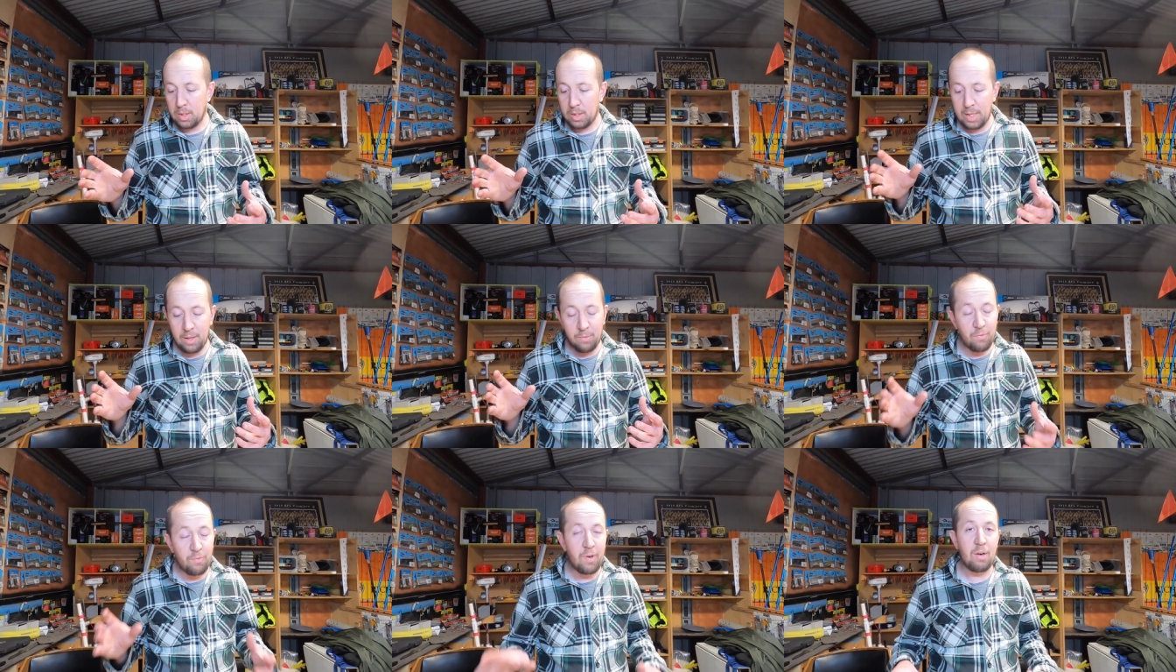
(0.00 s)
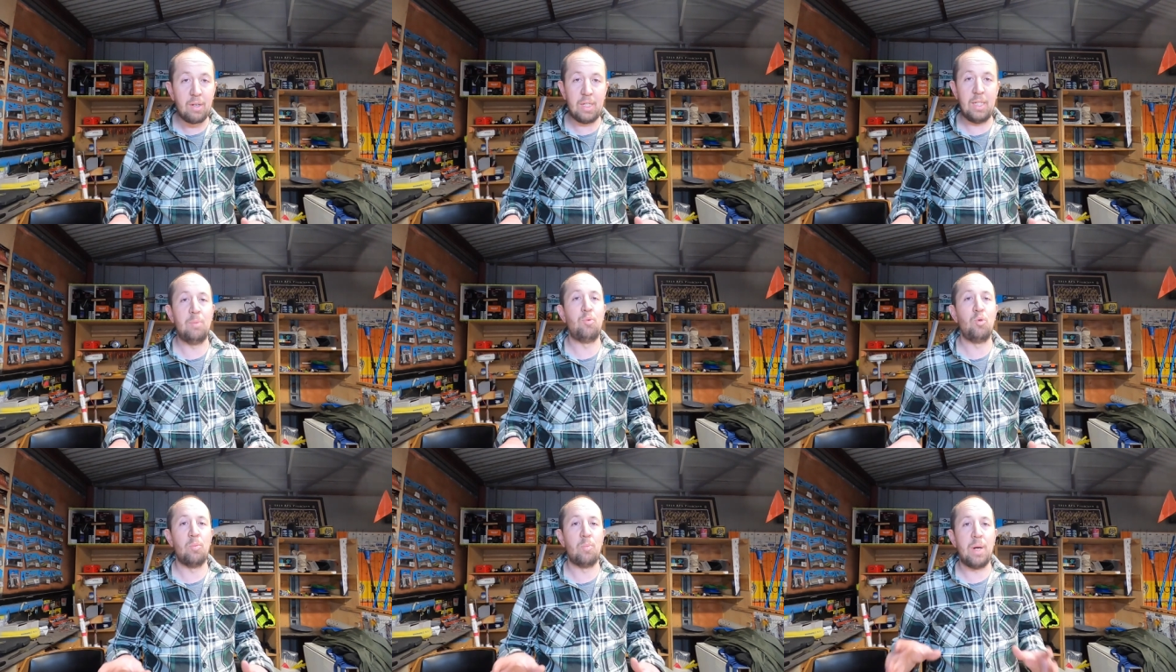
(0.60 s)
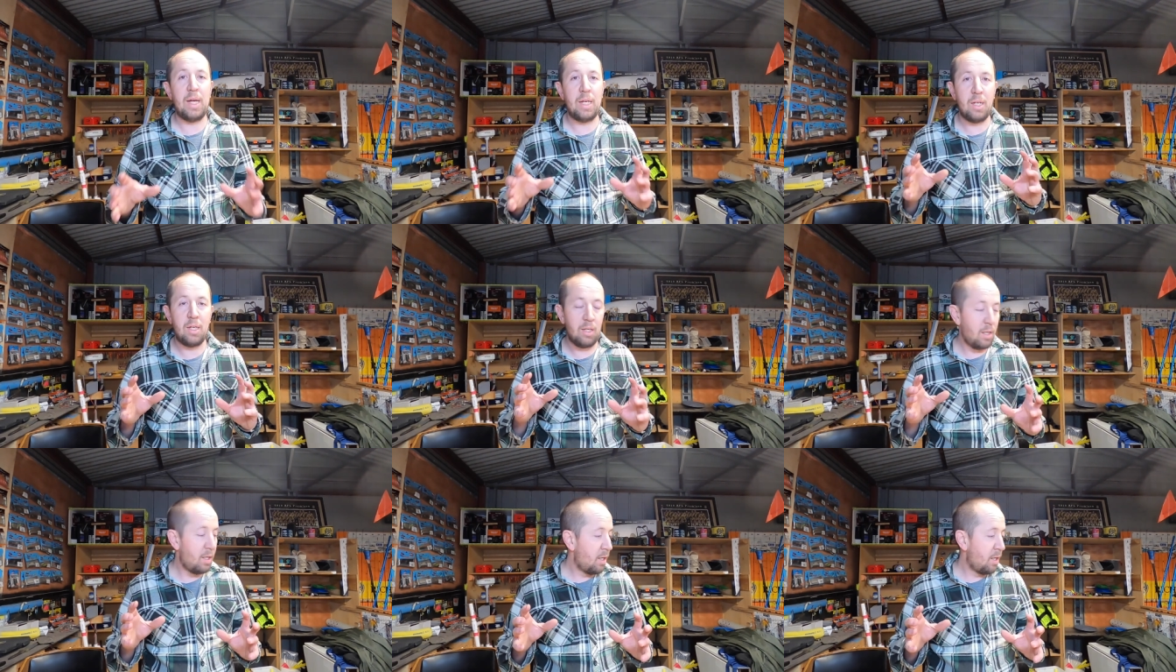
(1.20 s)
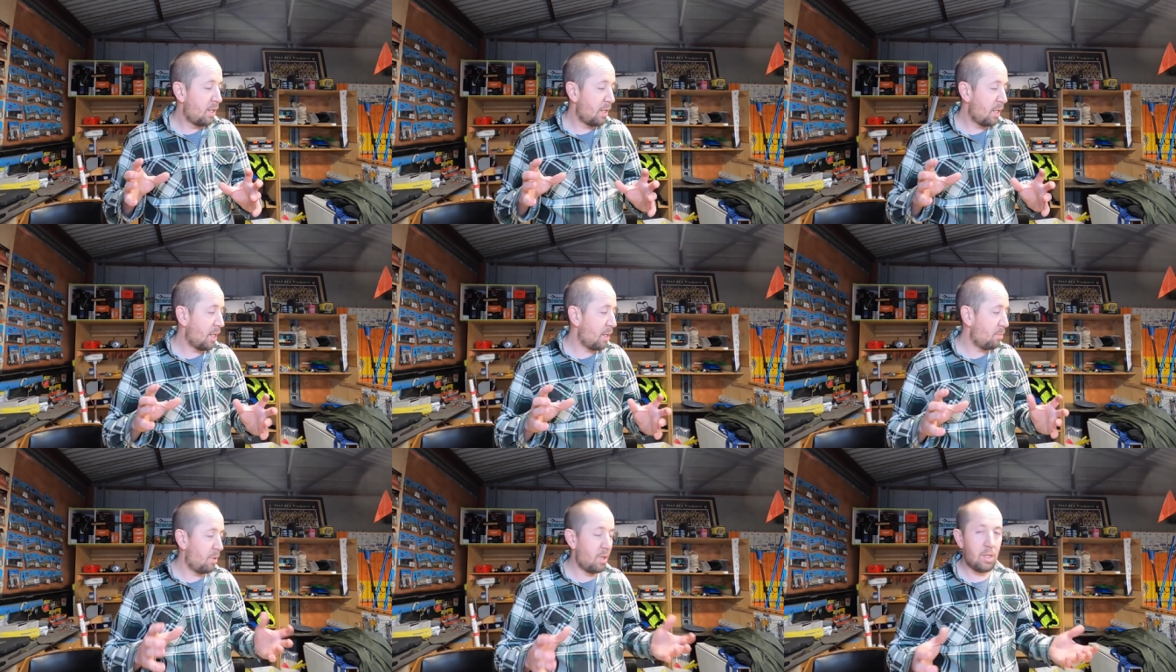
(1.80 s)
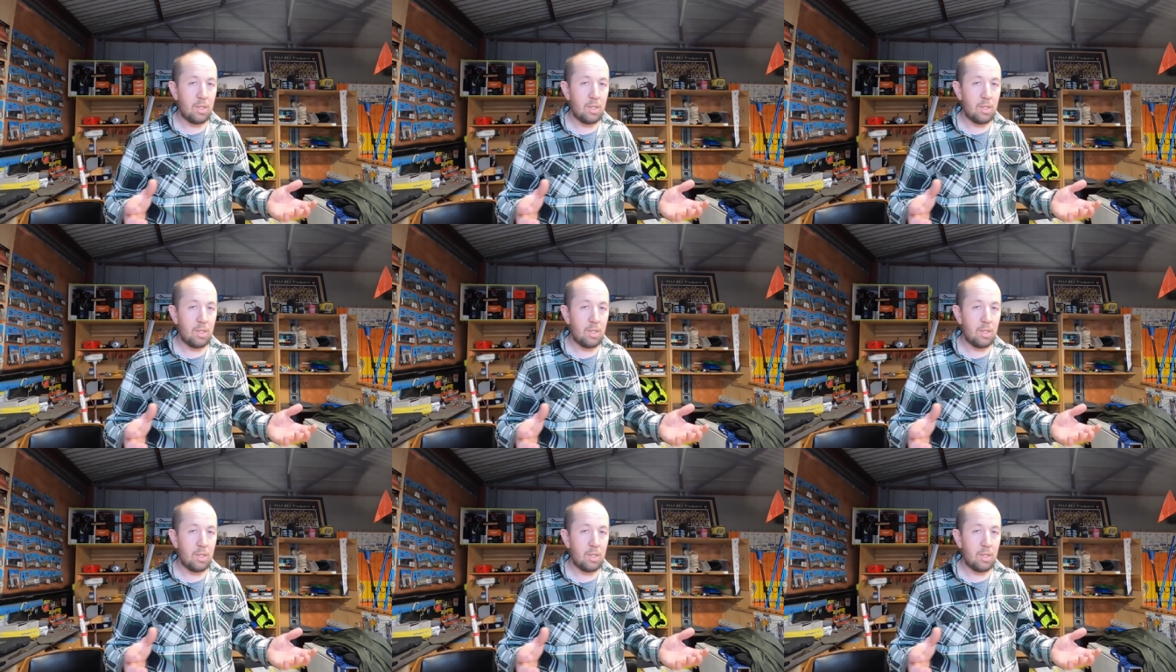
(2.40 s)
They are very simple to make, and